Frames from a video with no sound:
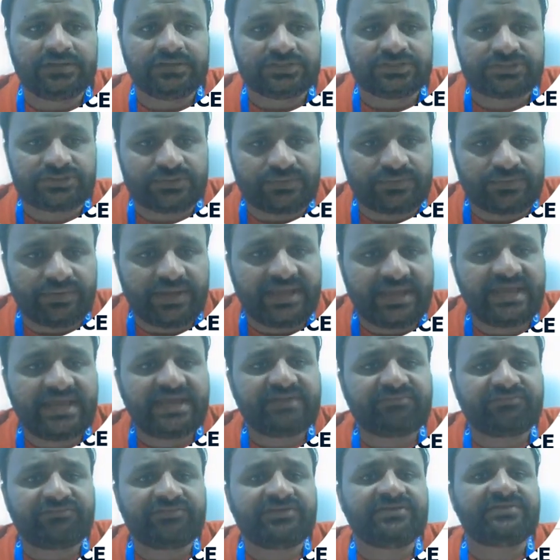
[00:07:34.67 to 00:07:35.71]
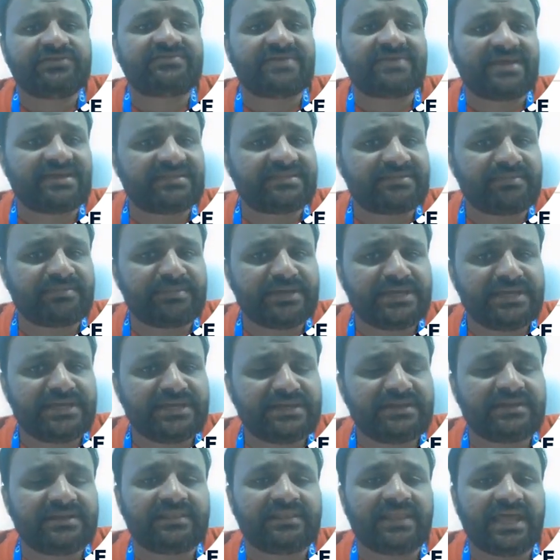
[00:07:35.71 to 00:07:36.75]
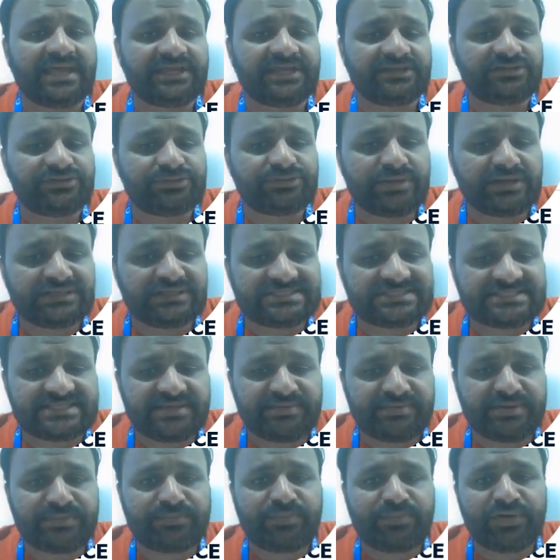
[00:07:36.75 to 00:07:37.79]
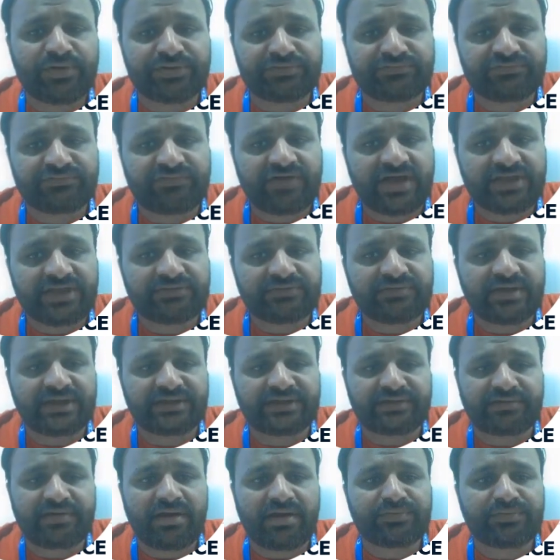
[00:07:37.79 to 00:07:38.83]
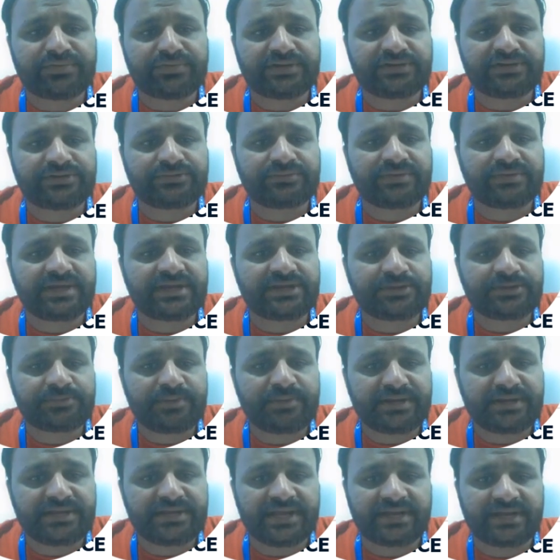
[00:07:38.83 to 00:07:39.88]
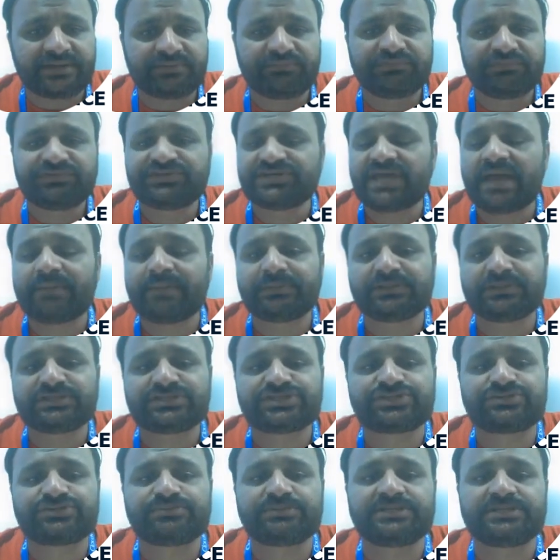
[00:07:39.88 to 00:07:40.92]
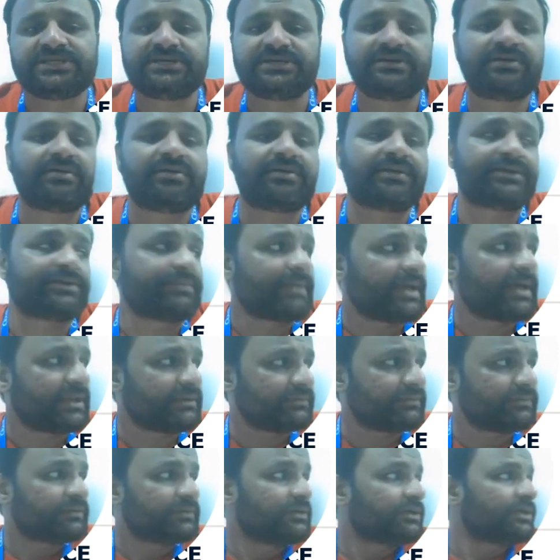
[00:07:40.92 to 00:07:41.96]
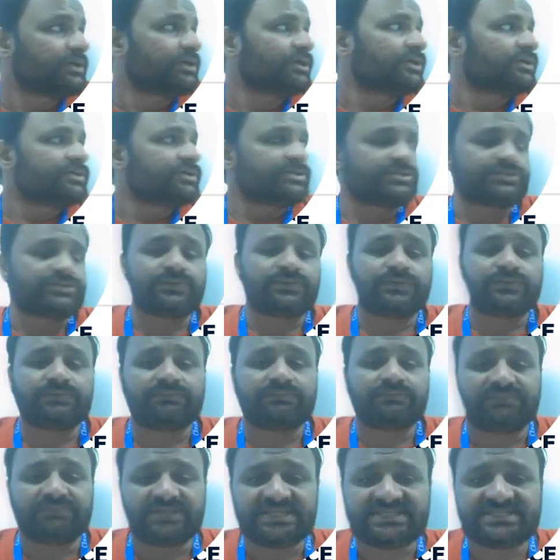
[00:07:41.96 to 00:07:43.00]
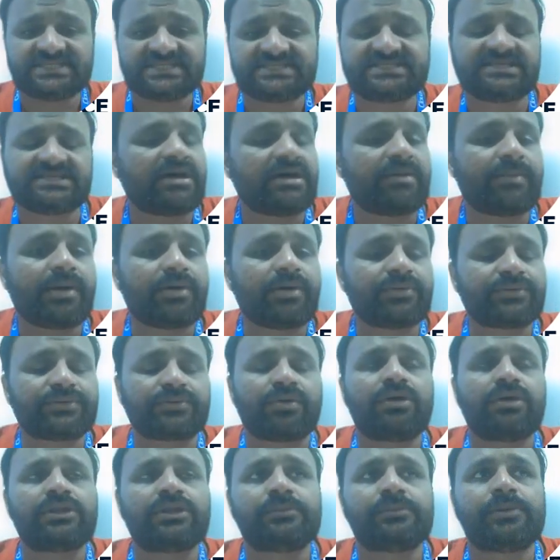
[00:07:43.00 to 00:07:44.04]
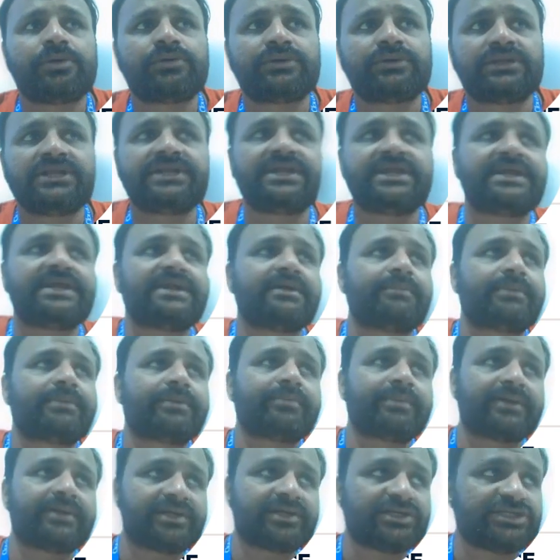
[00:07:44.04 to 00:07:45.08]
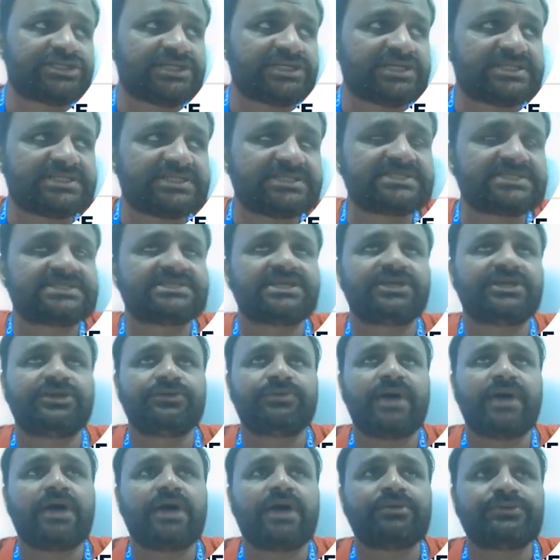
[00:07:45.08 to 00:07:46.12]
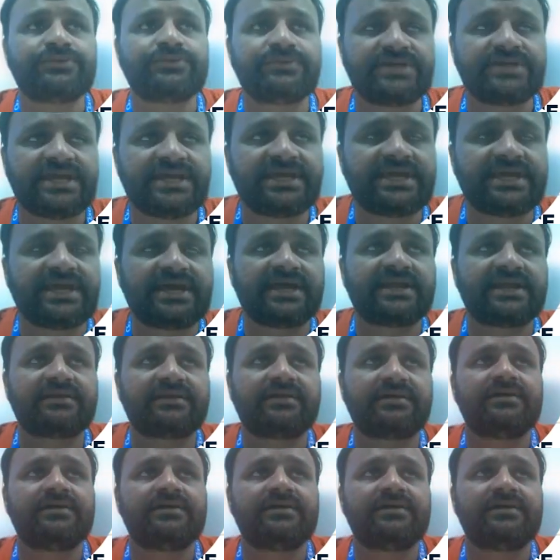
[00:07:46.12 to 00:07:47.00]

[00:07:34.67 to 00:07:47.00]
So here we take the mean like 27.5 and round it to get 28, which happens to be the correct value. So this is about all about the data preparations. You have to take care